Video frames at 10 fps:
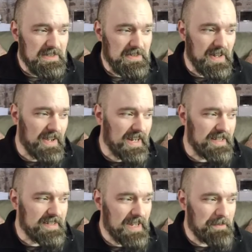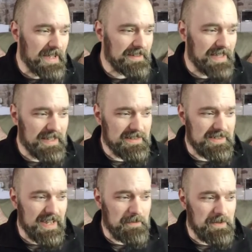So now I gotta take back that
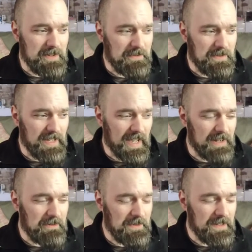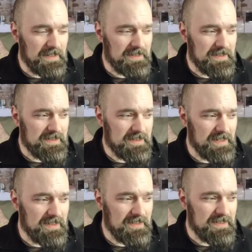statement of like I don't think it's
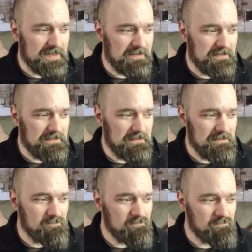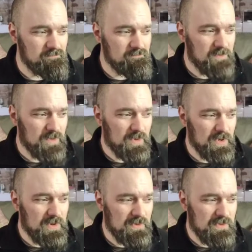it's
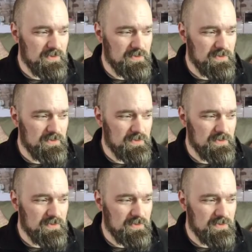true.